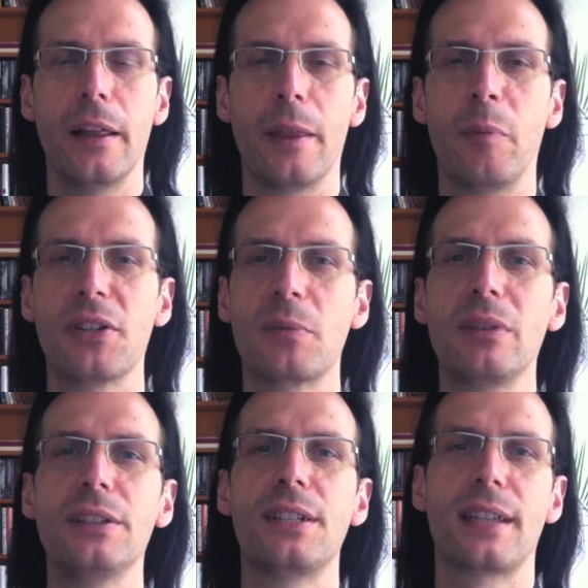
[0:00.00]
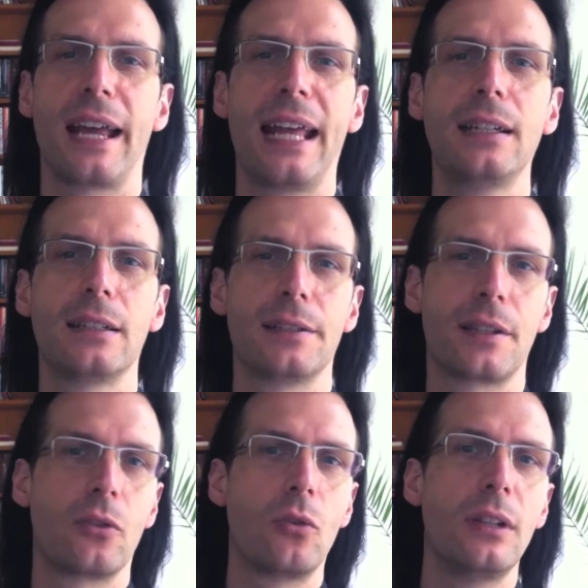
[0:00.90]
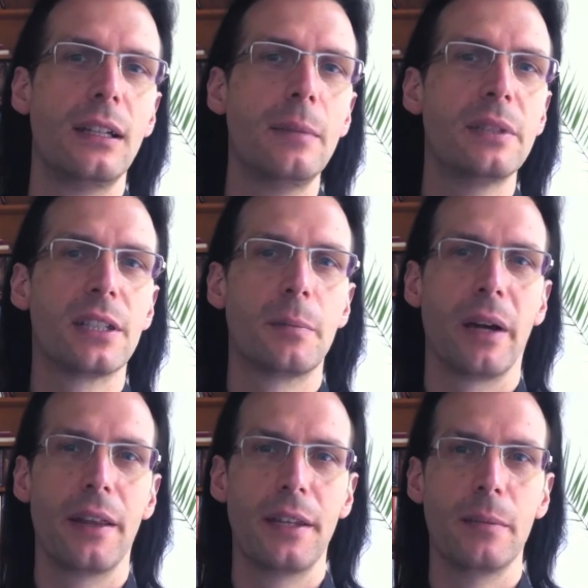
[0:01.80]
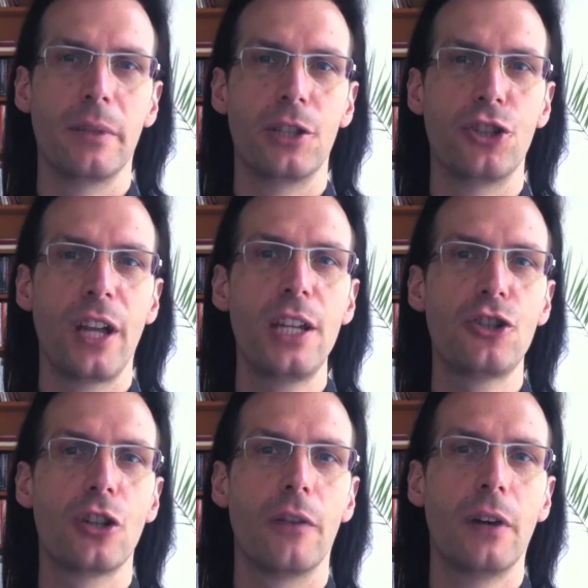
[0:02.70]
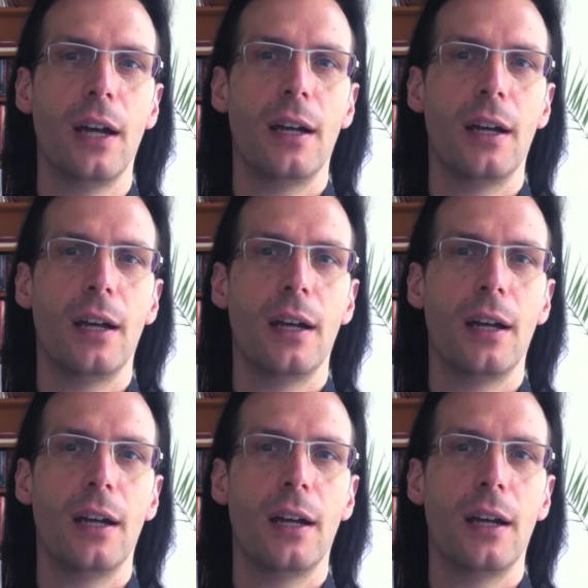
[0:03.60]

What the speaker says: the possibilities are endless and only limited by the imagination of,